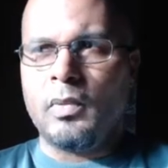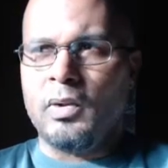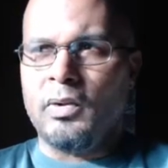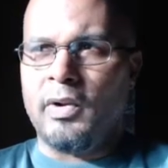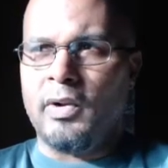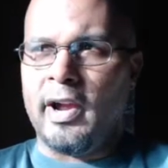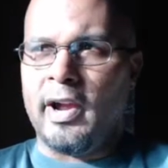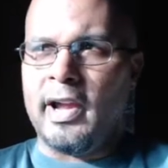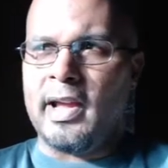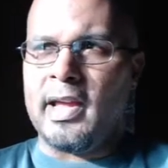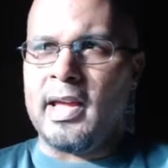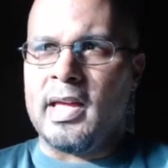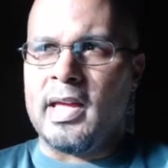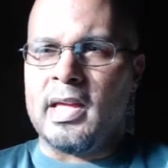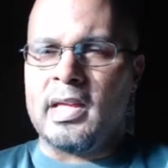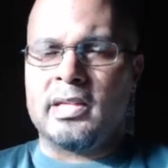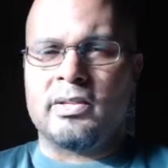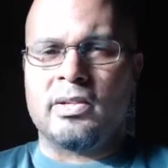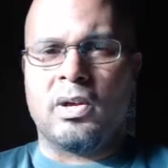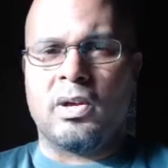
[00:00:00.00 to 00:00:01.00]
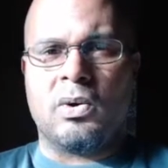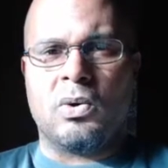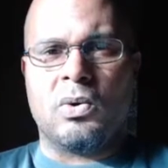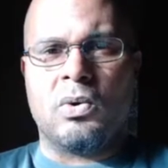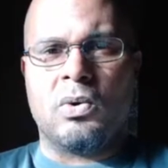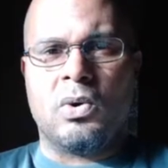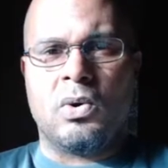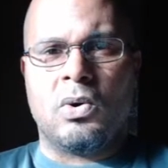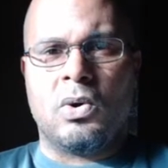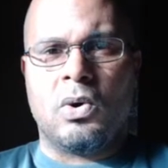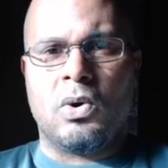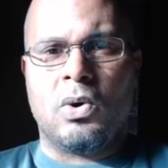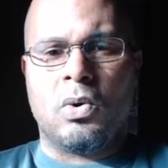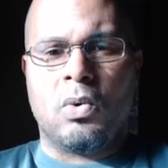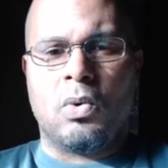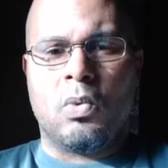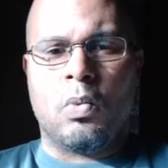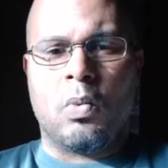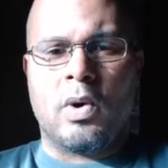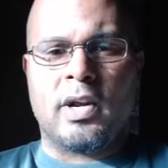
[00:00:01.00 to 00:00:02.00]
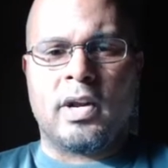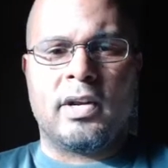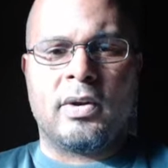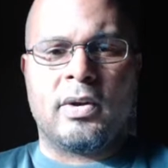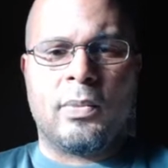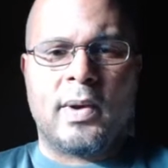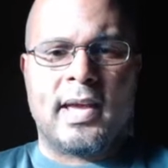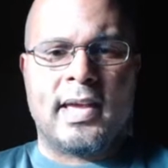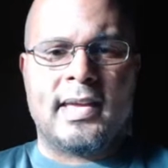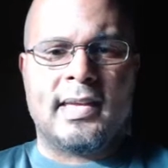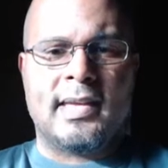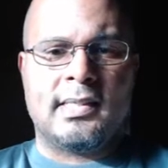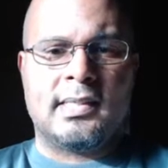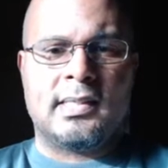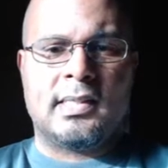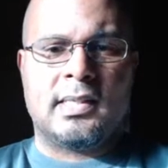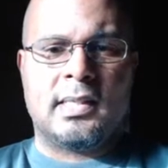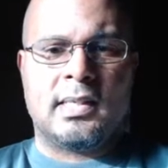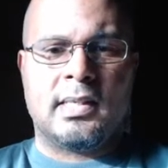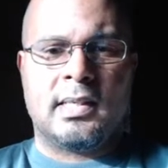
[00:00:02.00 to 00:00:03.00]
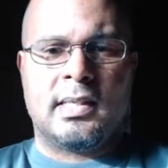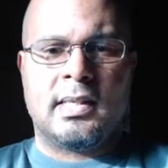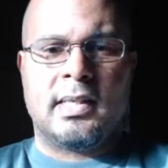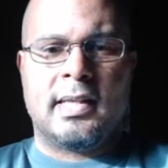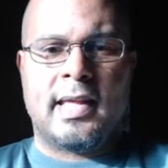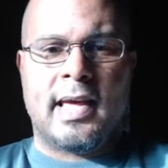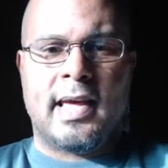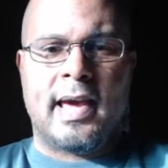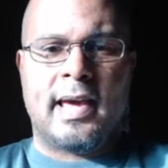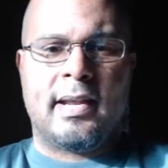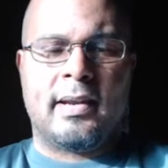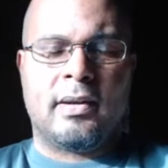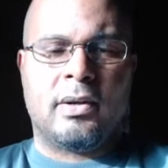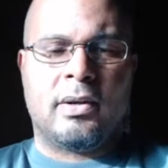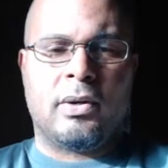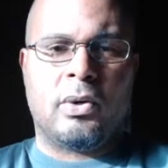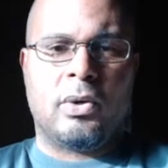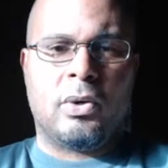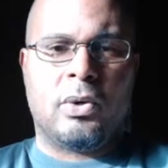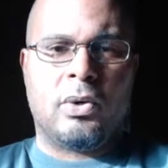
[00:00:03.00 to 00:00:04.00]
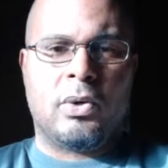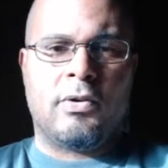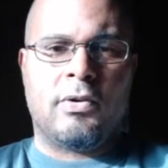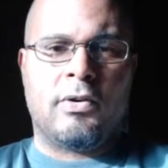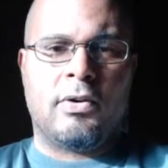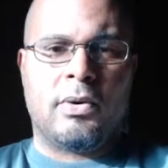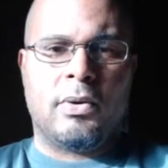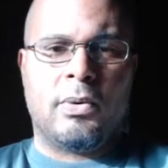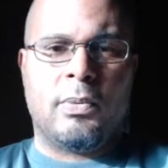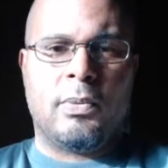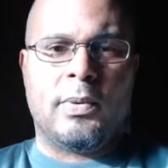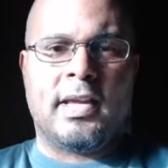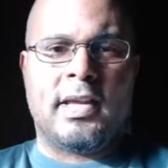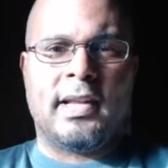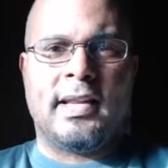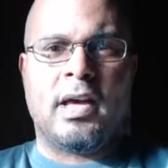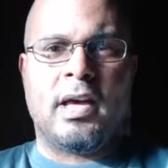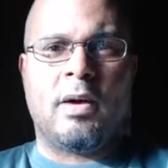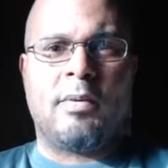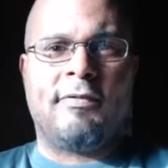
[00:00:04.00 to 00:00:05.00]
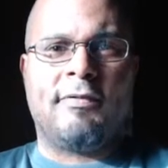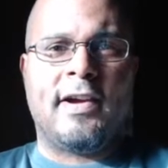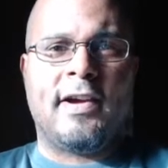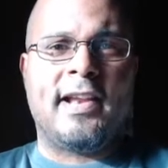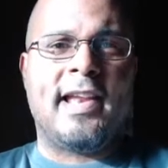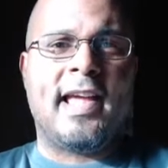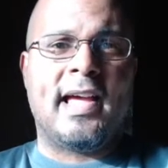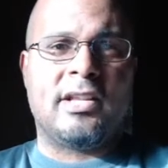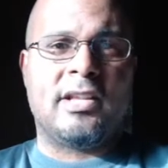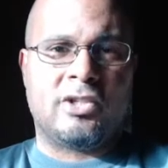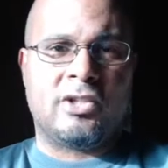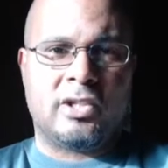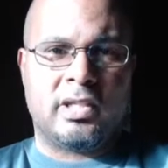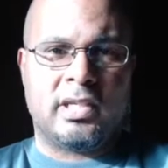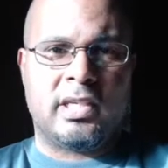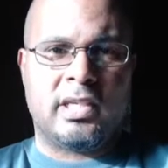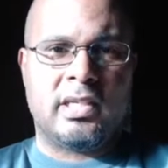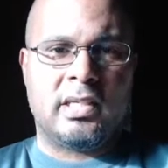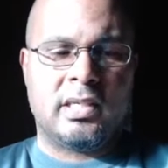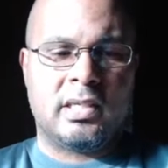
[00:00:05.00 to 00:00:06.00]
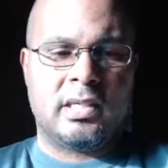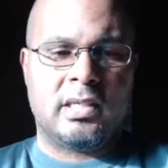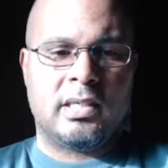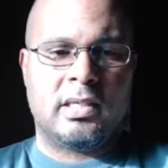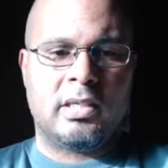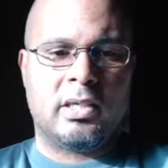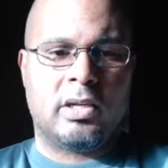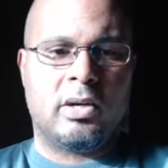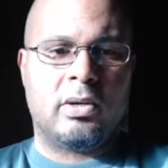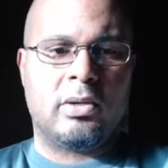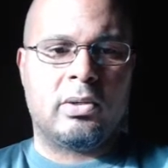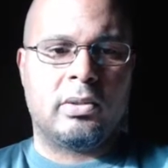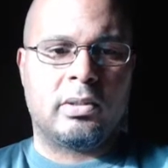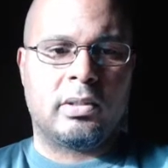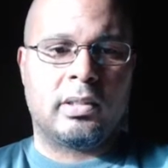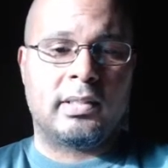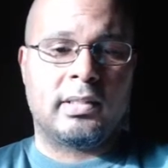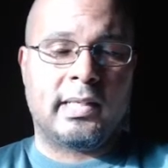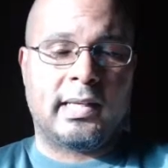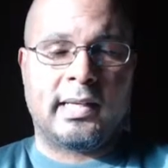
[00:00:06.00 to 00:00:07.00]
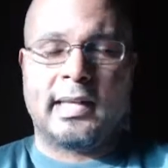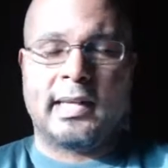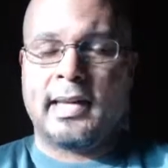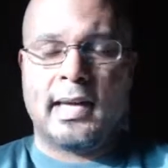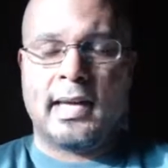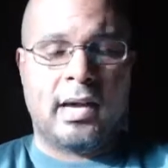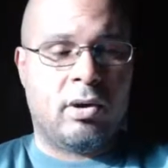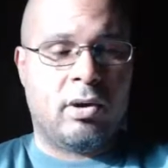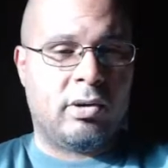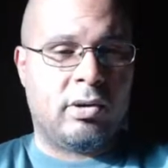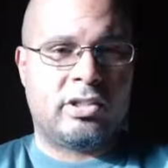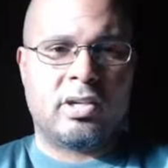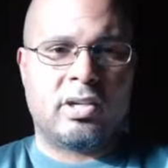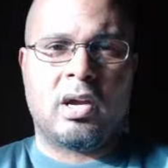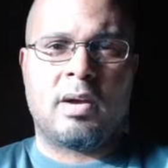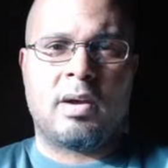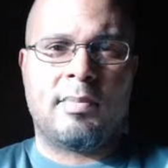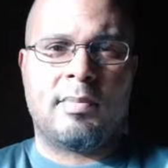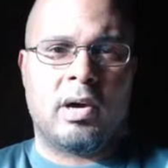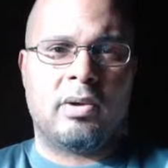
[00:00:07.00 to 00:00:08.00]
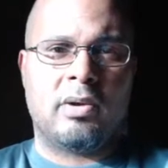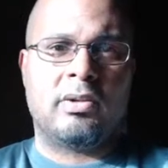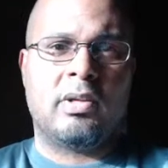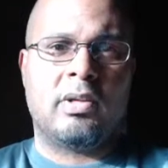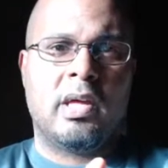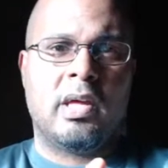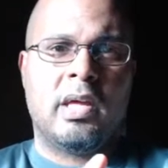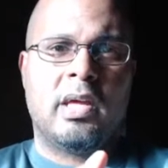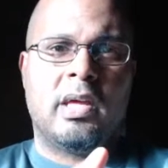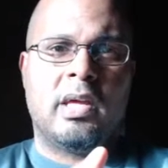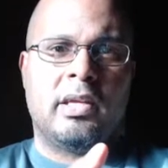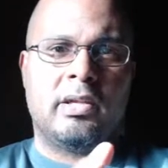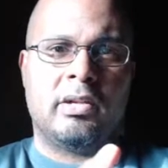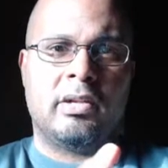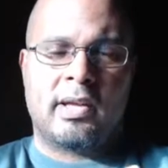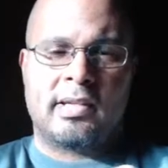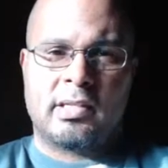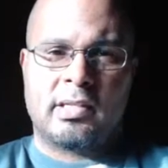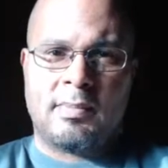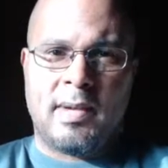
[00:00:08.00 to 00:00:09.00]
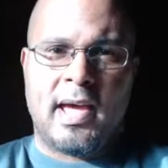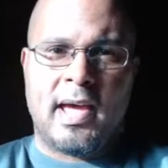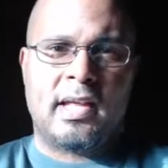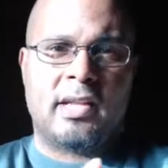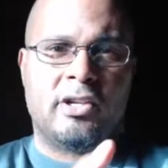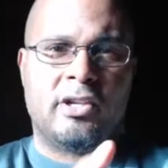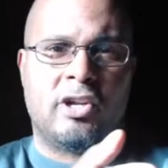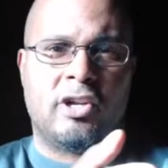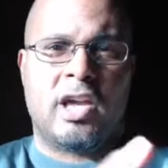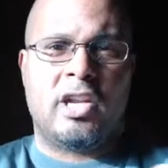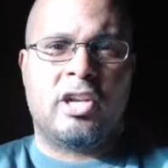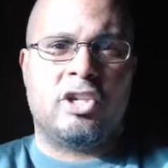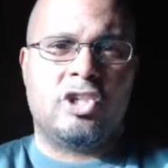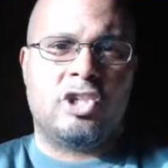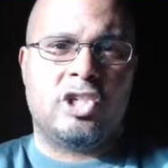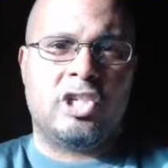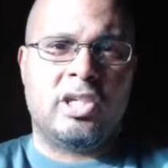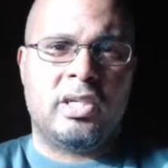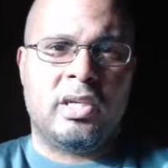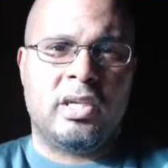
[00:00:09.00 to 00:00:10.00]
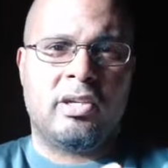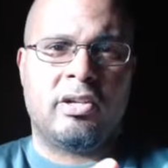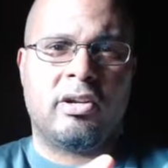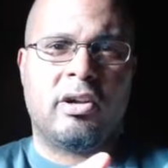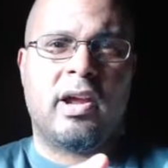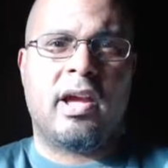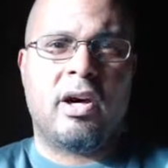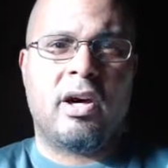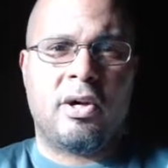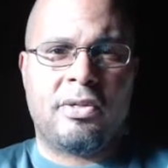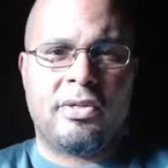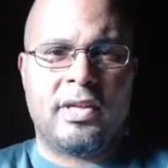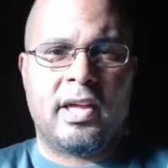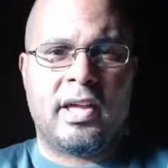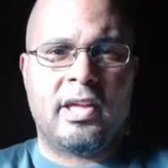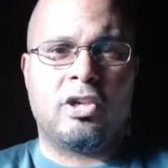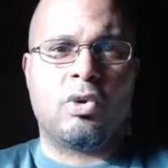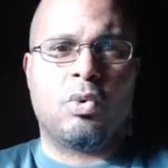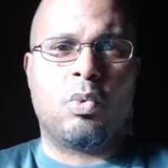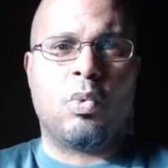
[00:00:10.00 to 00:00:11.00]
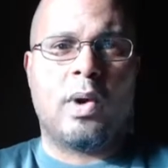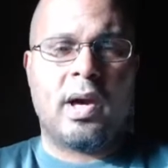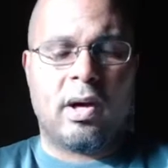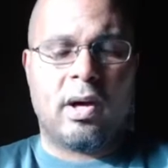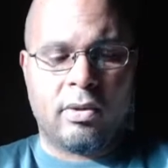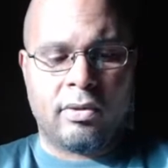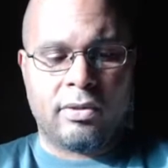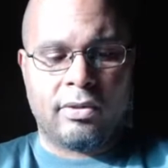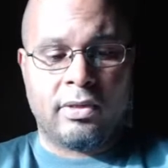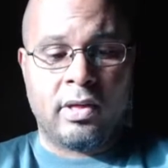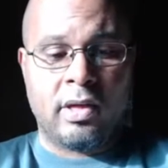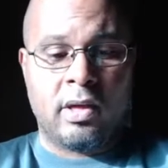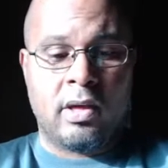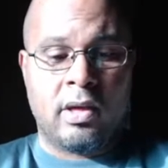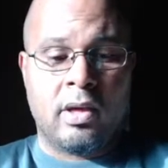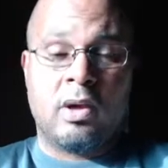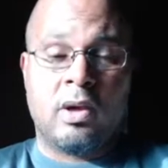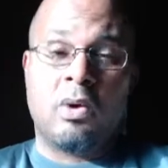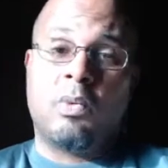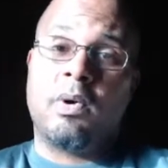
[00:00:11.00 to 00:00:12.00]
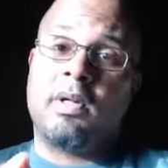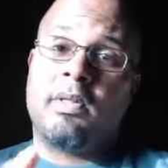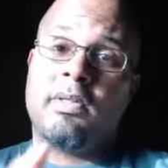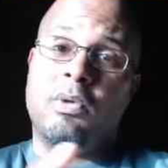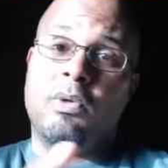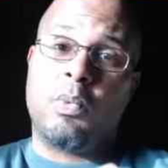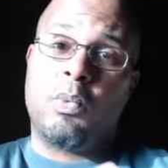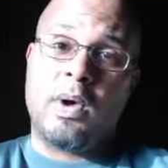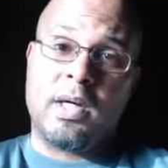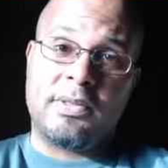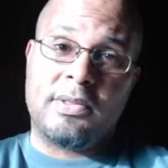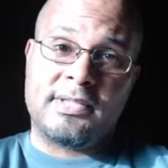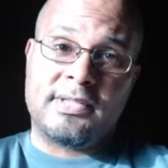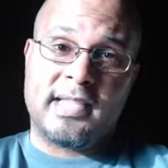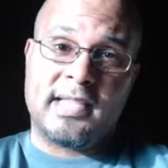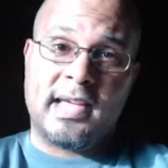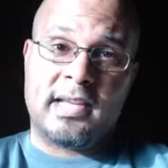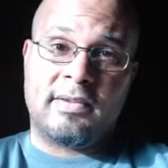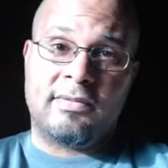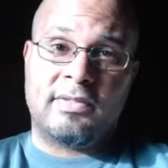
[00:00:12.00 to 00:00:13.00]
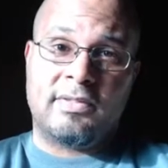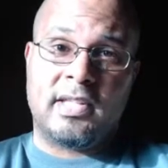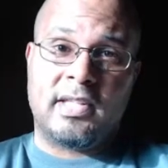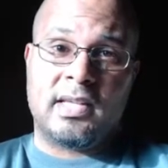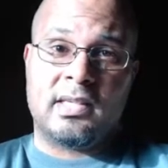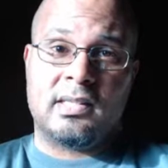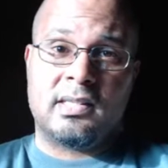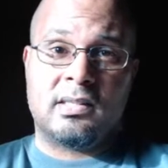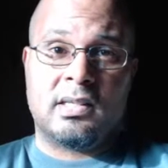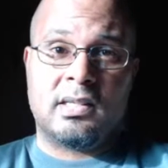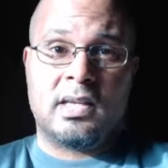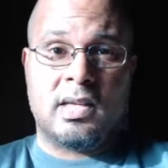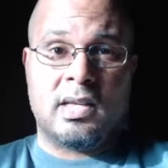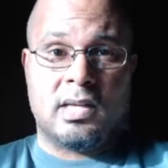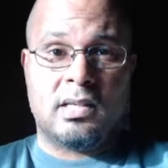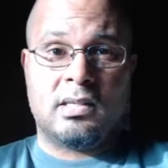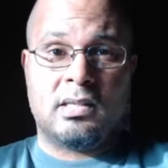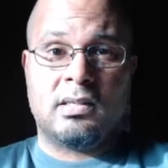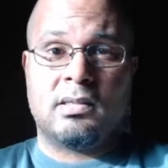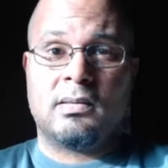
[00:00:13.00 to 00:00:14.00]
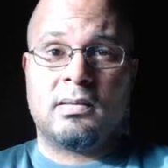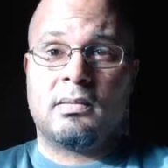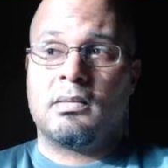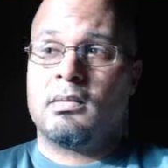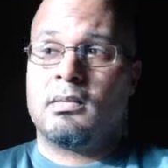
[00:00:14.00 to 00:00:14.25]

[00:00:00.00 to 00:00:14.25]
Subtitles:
Alright, so one of the ways that we can help financially, you know, like I always talk about, you know, as a man, your energy, your health, and your wealth. Well, the wealth side of things is,